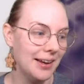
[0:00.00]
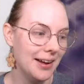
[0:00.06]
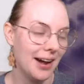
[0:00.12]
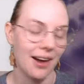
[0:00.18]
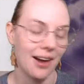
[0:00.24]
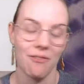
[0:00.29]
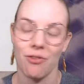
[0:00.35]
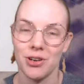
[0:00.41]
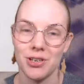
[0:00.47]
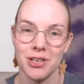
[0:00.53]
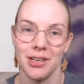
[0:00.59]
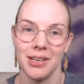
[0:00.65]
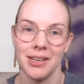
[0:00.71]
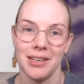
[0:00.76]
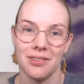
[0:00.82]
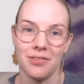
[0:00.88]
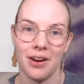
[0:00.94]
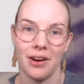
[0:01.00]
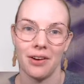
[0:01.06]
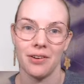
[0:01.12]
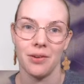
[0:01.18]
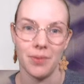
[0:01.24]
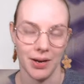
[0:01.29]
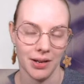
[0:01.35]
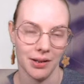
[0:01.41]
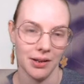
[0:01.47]
unfortunately, the
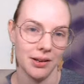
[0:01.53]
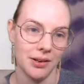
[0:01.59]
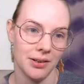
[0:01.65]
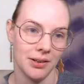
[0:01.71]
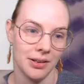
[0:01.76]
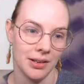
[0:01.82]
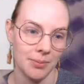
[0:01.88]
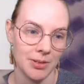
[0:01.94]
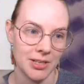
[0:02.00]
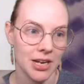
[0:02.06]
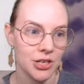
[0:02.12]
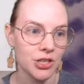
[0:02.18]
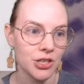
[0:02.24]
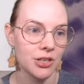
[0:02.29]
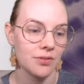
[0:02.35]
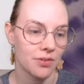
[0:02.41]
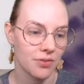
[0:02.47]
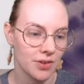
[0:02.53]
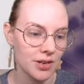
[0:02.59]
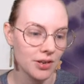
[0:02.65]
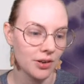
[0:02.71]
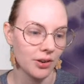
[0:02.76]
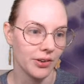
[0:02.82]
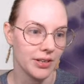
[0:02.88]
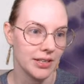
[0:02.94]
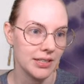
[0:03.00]
very real limitation of the
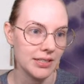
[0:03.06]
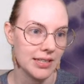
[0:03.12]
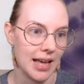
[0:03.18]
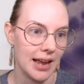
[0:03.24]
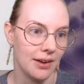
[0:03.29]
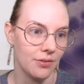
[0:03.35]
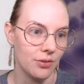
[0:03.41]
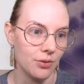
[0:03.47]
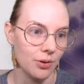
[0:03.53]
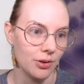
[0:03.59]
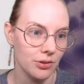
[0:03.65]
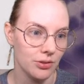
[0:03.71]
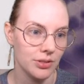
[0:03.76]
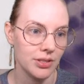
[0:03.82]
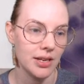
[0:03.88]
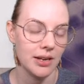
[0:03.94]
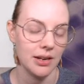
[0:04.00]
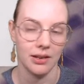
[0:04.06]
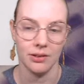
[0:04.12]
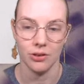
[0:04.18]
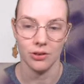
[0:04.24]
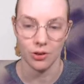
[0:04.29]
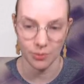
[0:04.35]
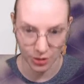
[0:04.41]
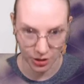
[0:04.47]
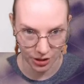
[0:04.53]
field is that if you're using,
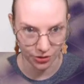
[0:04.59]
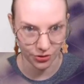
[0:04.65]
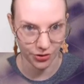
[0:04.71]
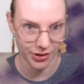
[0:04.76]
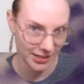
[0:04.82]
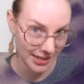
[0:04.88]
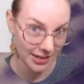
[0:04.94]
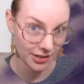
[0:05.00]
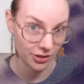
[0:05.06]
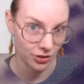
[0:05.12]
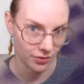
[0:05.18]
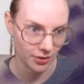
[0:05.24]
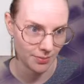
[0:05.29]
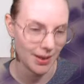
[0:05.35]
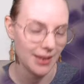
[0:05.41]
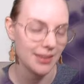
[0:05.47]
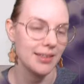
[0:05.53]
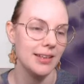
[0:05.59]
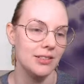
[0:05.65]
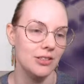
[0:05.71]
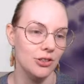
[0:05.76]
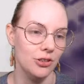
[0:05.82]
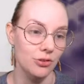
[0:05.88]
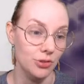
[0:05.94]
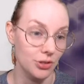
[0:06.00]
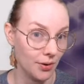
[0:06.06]
machine learning data-driven methods
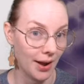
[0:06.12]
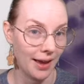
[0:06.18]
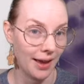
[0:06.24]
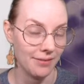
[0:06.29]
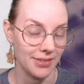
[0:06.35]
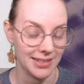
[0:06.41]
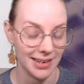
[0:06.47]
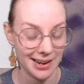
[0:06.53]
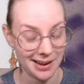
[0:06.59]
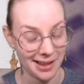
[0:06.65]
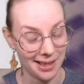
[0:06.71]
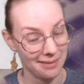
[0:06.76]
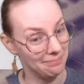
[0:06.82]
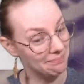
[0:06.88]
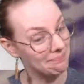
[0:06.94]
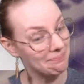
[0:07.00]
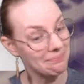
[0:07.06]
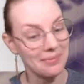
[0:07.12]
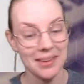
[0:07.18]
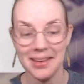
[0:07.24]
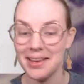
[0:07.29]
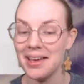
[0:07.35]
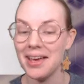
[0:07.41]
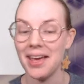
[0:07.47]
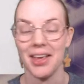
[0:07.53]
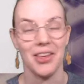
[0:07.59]
and you don't have the data,
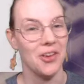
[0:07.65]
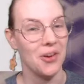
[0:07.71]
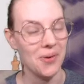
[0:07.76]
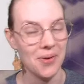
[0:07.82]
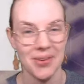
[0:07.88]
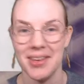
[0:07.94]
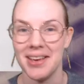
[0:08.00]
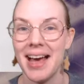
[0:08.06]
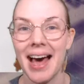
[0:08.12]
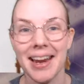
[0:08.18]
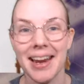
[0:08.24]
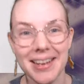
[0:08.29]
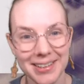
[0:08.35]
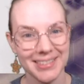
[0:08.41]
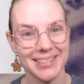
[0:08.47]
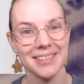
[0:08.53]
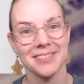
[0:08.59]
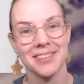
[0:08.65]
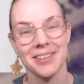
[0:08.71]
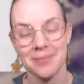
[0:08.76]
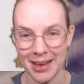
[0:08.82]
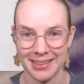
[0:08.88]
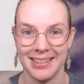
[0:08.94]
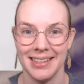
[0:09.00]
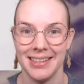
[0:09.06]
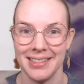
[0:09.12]
you got to use different
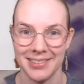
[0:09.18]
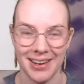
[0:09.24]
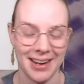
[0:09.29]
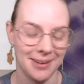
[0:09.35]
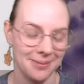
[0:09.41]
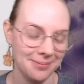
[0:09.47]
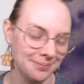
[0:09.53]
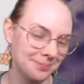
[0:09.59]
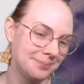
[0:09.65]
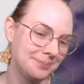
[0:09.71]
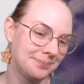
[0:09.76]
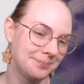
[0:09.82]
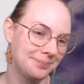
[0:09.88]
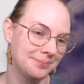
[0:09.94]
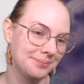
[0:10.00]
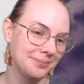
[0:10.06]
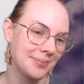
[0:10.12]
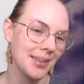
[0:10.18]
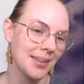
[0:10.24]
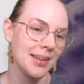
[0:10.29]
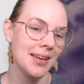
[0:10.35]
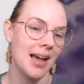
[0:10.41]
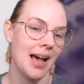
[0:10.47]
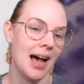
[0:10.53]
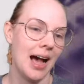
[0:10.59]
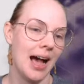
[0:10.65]
methods, right?
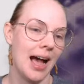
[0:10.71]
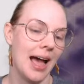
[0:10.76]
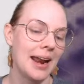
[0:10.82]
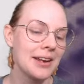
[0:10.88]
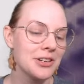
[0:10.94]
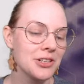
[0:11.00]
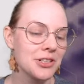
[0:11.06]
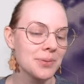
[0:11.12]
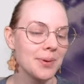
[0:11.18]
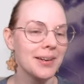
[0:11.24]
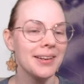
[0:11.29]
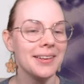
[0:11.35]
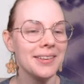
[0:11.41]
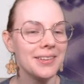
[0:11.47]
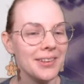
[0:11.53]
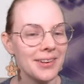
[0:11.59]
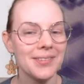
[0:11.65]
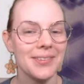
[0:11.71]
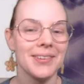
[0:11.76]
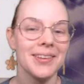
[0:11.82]
And I just want to,